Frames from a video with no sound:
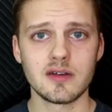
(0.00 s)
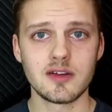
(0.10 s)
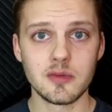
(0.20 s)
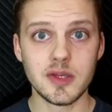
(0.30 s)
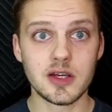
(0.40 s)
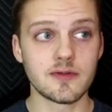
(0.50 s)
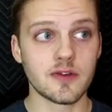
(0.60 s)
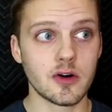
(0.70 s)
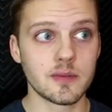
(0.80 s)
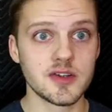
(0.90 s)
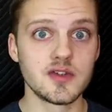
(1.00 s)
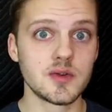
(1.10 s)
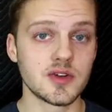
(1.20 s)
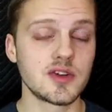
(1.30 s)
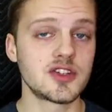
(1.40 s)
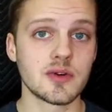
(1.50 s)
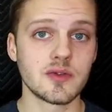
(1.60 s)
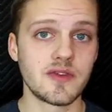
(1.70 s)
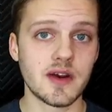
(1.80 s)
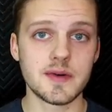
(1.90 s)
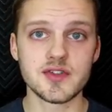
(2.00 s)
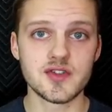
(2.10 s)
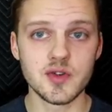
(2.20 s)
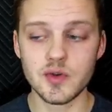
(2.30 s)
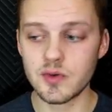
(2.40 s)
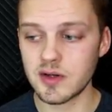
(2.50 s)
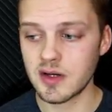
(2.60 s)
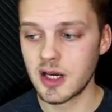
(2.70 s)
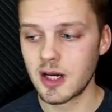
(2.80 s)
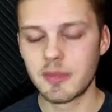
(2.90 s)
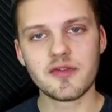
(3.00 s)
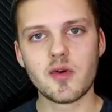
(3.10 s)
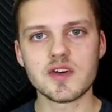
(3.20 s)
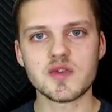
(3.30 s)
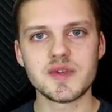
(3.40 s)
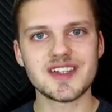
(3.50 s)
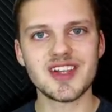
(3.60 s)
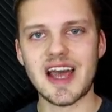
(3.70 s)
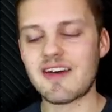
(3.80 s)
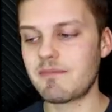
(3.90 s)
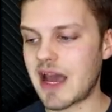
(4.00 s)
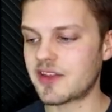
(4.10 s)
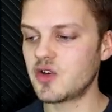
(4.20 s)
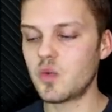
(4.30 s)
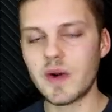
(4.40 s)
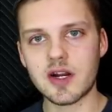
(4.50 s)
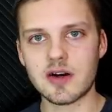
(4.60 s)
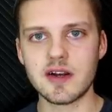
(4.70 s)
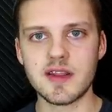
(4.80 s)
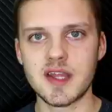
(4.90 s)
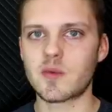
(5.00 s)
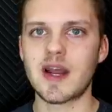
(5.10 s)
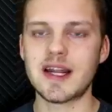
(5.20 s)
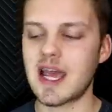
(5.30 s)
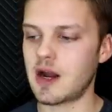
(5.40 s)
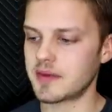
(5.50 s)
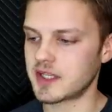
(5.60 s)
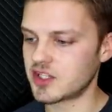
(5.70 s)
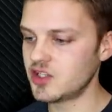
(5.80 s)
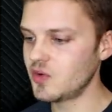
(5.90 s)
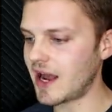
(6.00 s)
going to be confirmed as new Attorney General very soon. But of course, we still have Matthew Whitaker in there right now. And then Q